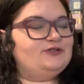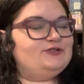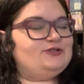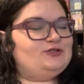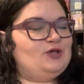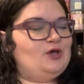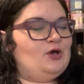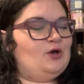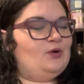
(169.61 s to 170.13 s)

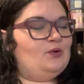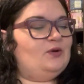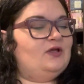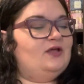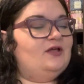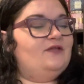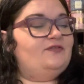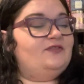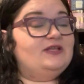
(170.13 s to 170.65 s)
So
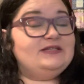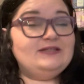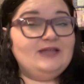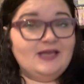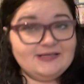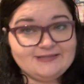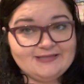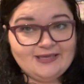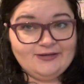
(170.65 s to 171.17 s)
the
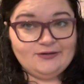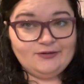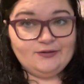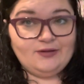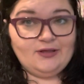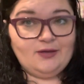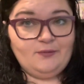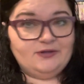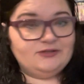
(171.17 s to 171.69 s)
next candle
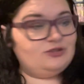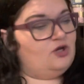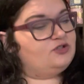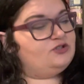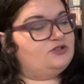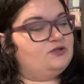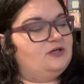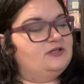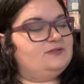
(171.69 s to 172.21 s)
I want to talk
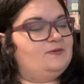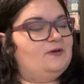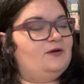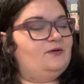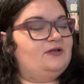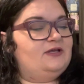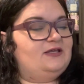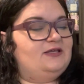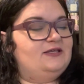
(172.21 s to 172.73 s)
to you guys
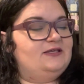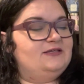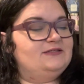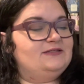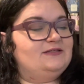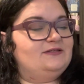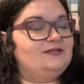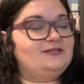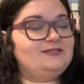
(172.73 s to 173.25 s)
about
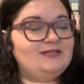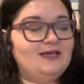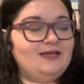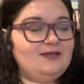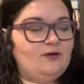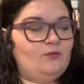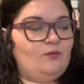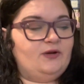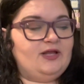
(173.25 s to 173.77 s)
is the
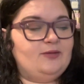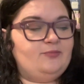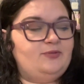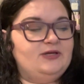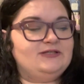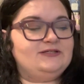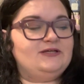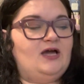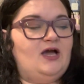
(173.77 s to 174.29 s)
second one I
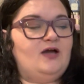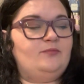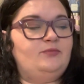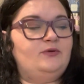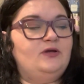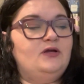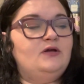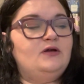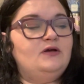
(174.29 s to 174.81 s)
picked up
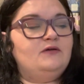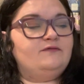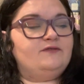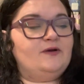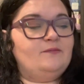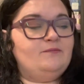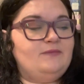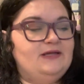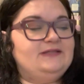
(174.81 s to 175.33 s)

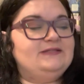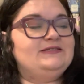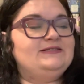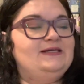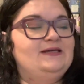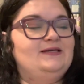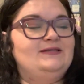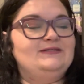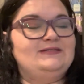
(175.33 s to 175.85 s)
from
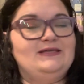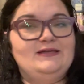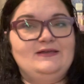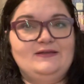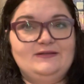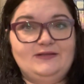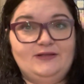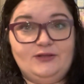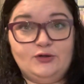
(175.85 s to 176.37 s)
Mainstays
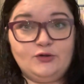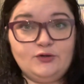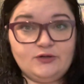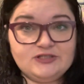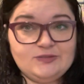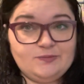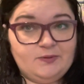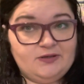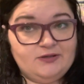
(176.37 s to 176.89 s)
in the
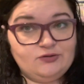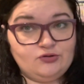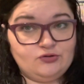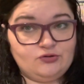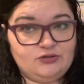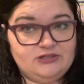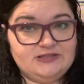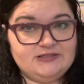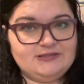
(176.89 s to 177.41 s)
Krispy
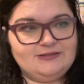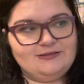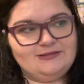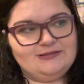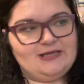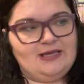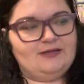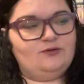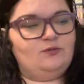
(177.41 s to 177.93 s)
Treats
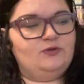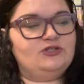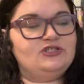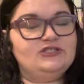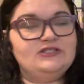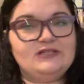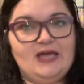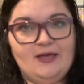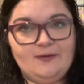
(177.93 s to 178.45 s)
scent, which
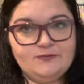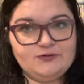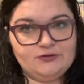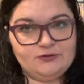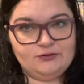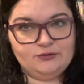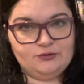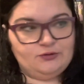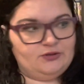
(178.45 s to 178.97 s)
is
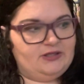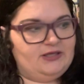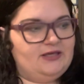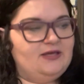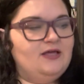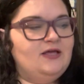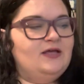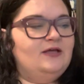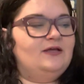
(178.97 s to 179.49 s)

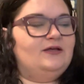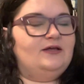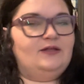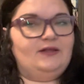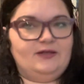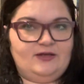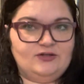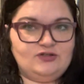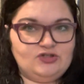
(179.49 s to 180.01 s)
absolutely
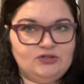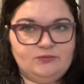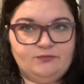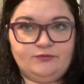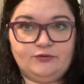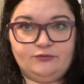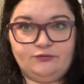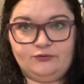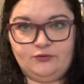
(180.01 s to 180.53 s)
like a dupe
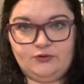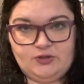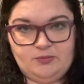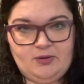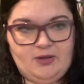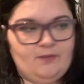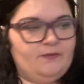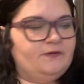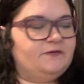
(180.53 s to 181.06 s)
for Fruity
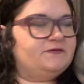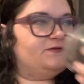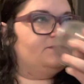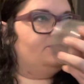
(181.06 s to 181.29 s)
Pebbles.